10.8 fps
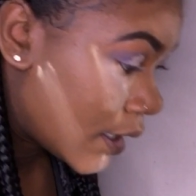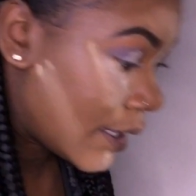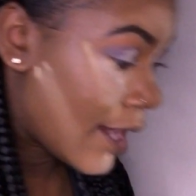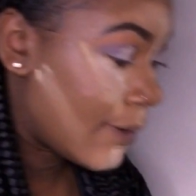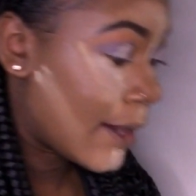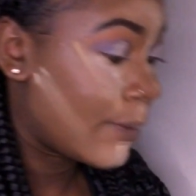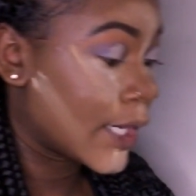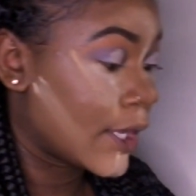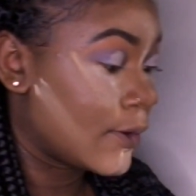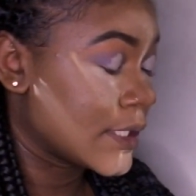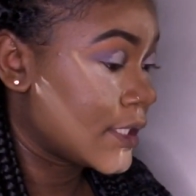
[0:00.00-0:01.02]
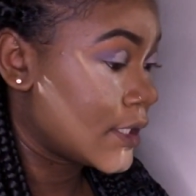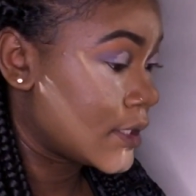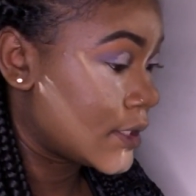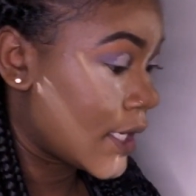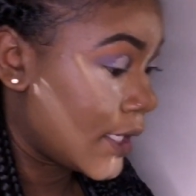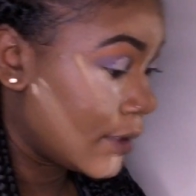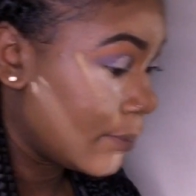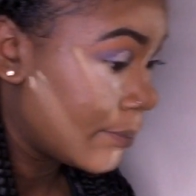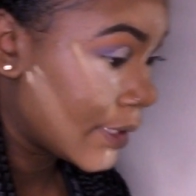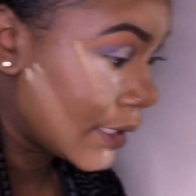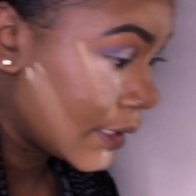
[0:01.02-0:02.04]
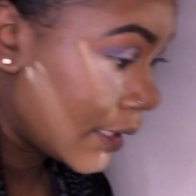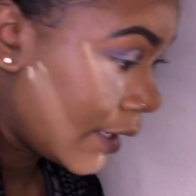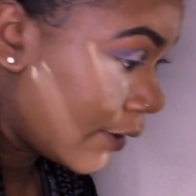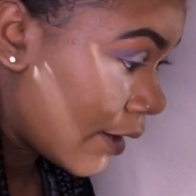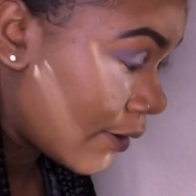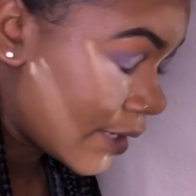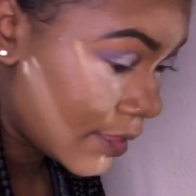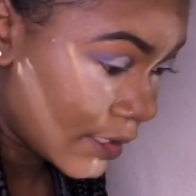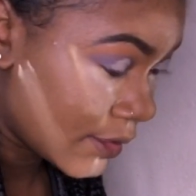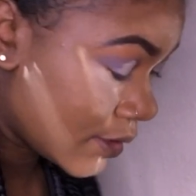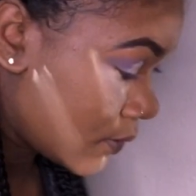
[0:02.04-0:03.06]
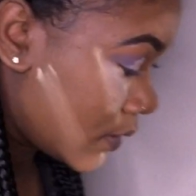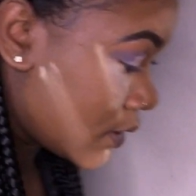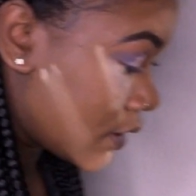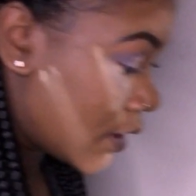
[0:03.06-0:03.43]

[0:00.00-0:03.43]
Now I want to go into the shade Playground. I think that's what it's